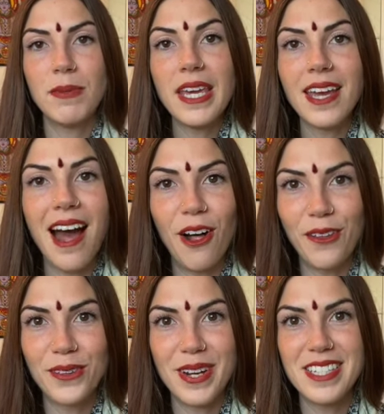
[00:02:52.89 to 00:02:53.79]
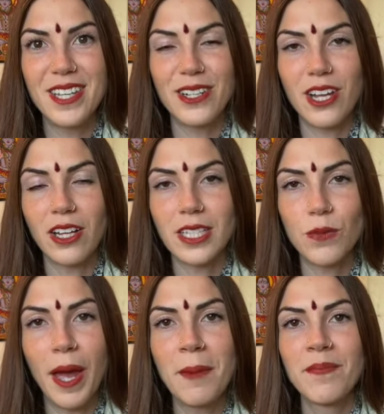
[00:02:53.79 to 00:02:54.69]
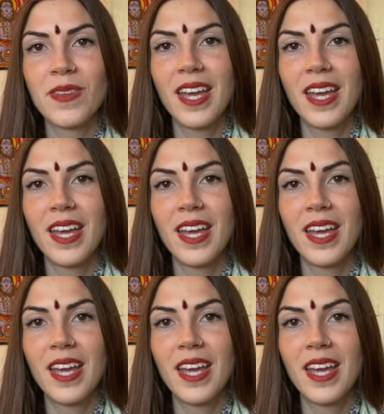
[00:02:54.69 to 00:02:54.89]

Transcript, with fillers: peak health raising your dog this way.